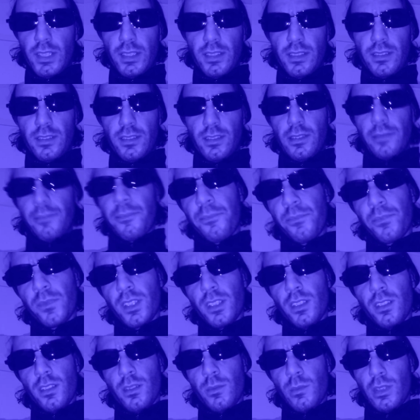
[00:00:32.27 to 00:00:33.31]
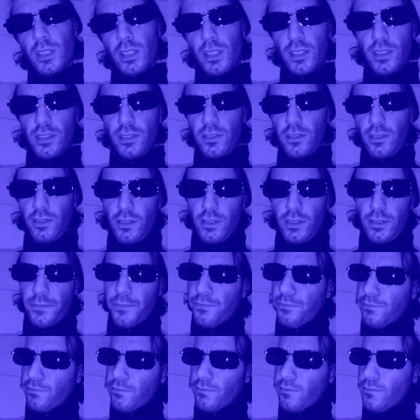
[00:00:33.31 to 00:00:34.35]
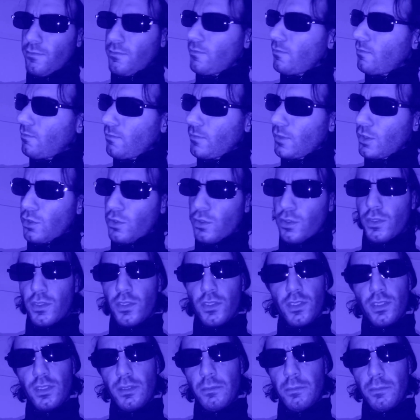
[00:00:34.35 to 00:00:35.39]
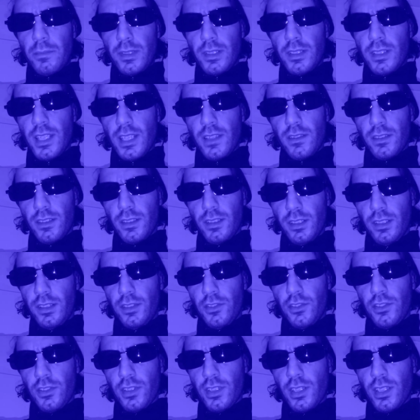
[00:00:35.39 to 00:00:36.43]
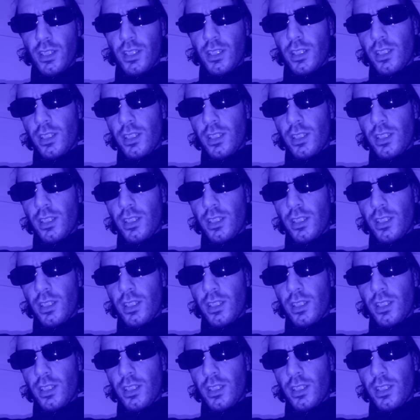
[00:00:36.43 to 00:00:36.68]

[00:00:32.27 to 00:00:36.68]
Master, Maestro, or simply David Lynch.